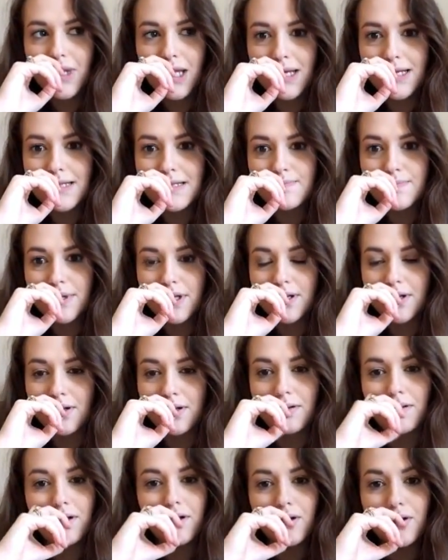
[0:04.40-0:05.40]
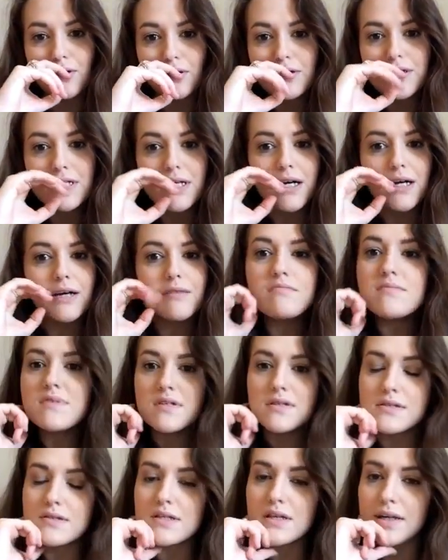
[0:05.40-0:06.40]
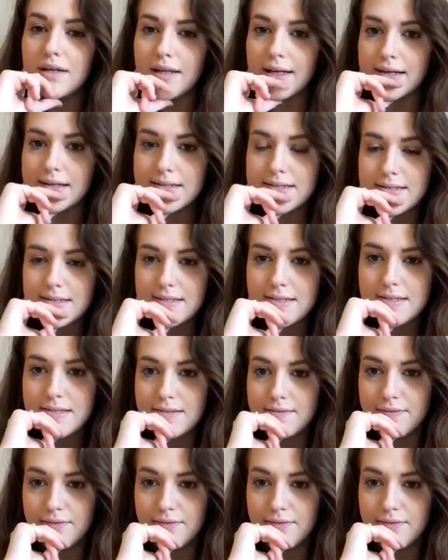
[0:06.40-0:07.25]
It's been a long time since I last